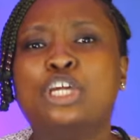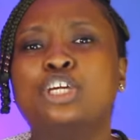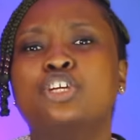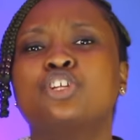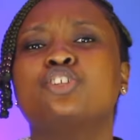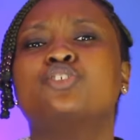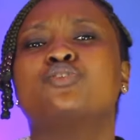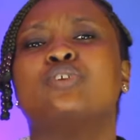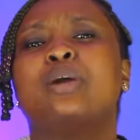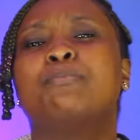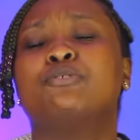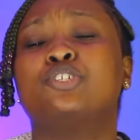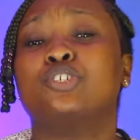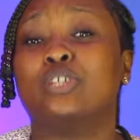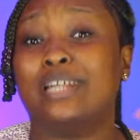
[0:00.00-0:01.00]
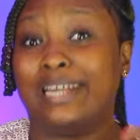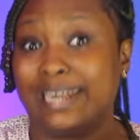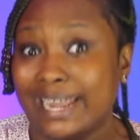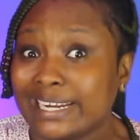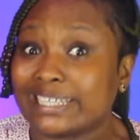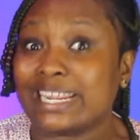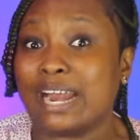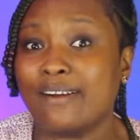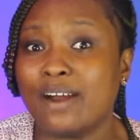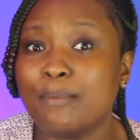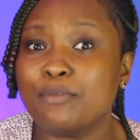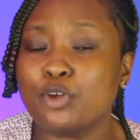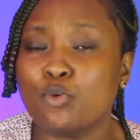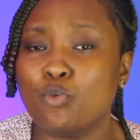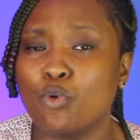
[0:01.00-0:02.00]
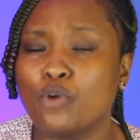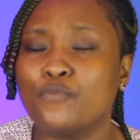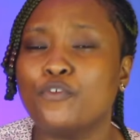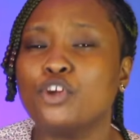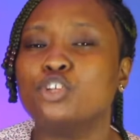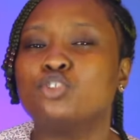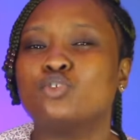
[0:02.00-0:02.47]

You need to be able to learn the Arabic word for you